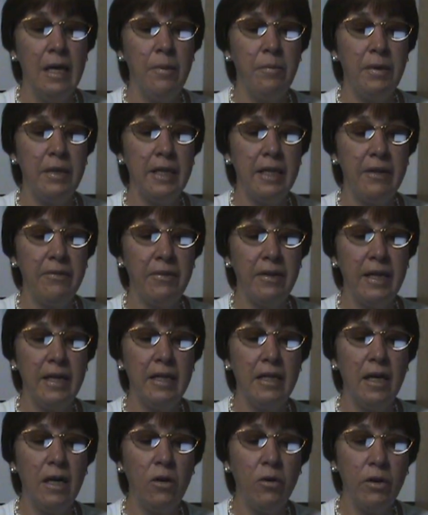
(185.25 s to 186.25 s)
but have had
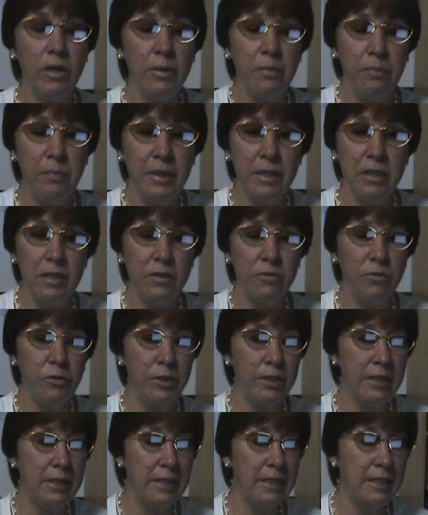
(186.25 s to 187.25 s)
our appeals for
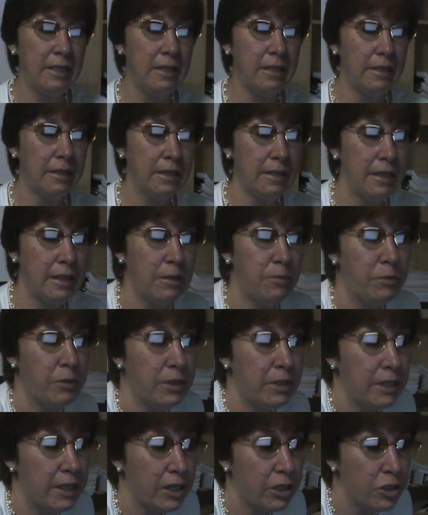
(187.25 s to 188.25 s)
assistance and
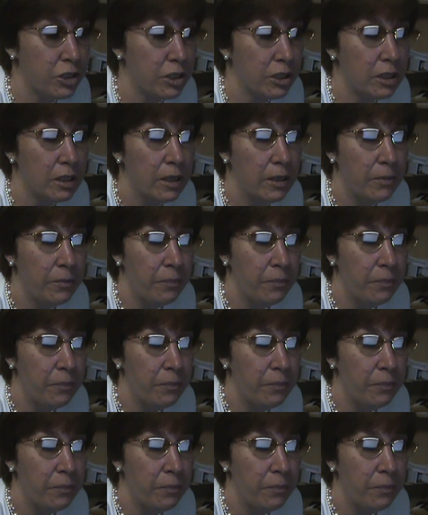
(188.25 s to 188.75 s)
protection